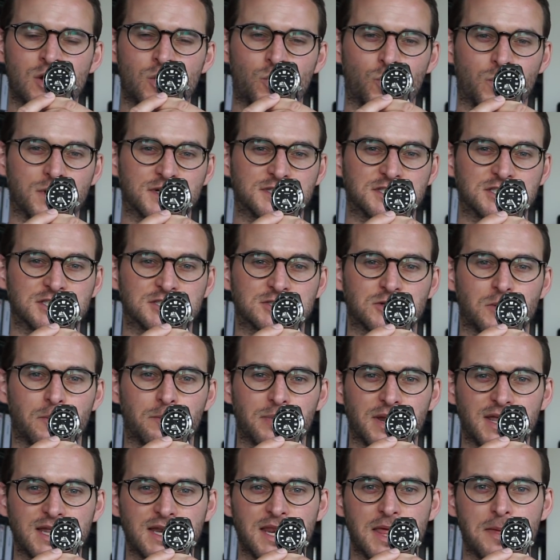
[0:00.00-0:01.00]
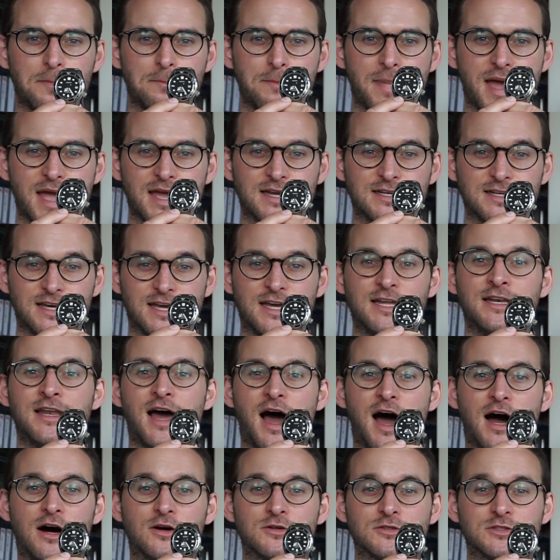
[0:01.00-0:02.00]
which is completely made
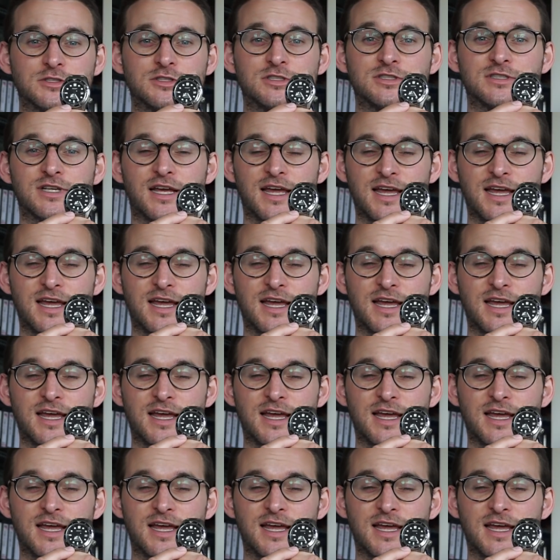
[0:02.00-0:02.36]
in-house